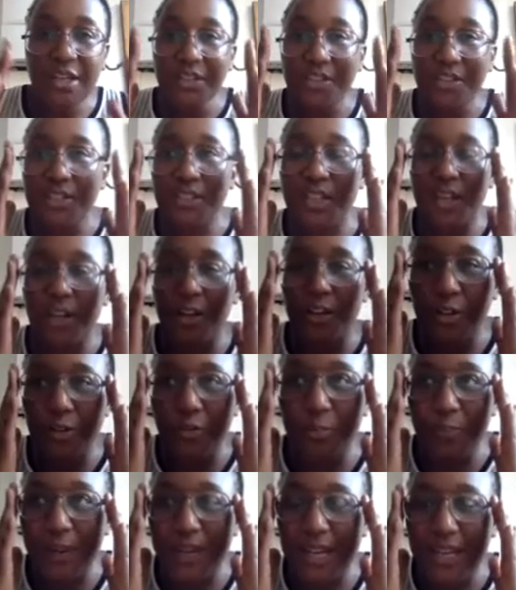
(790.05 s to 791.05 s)

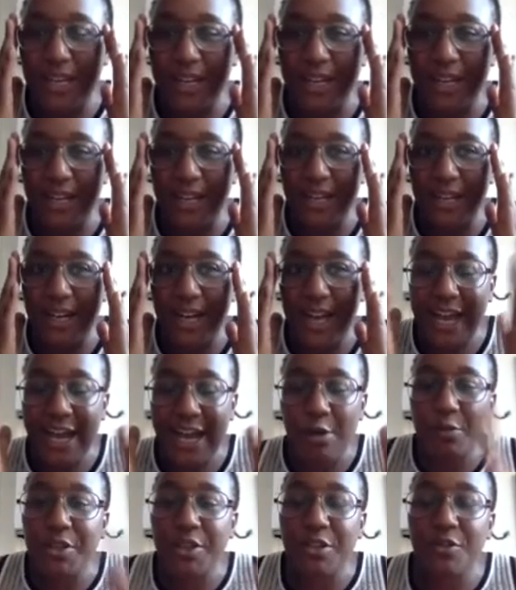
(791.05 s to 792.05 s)
So, Bella,
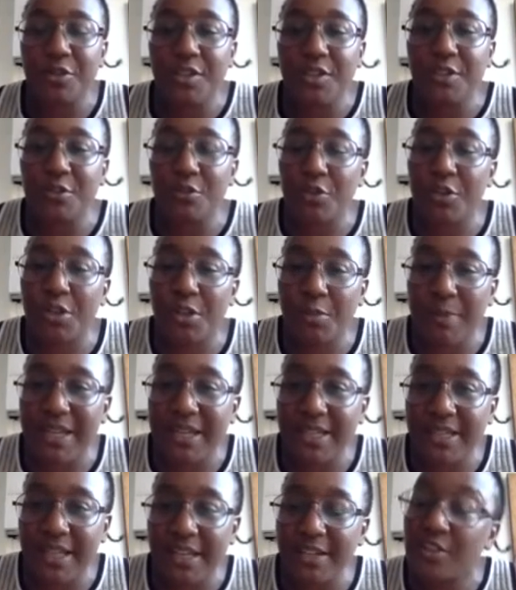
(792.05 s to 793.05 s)
how are you still going to
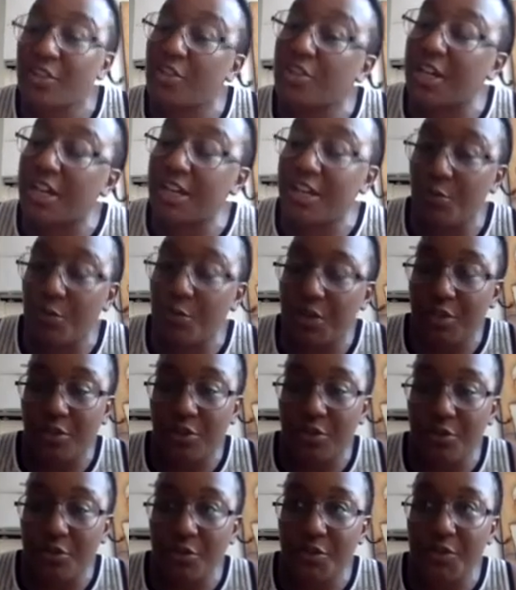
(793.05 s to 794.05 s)
maintain this? Because I don't want to
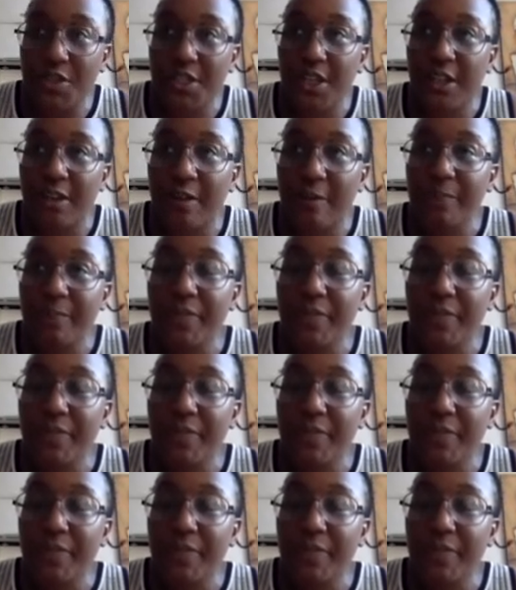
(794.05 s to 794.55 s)
lose it.